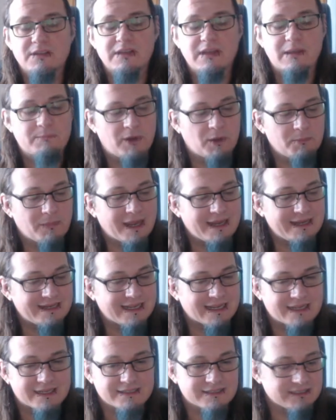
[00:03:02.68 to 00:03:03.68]
my main
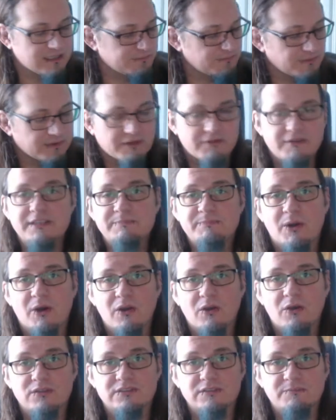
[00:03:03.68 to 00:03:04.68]
negative, but there is
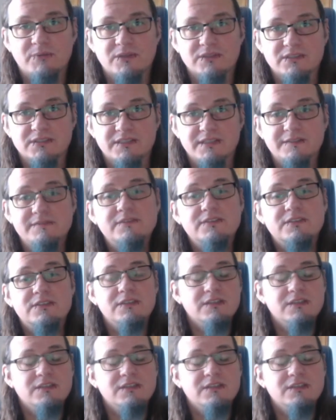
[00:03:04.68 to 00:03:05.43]
lots of positives,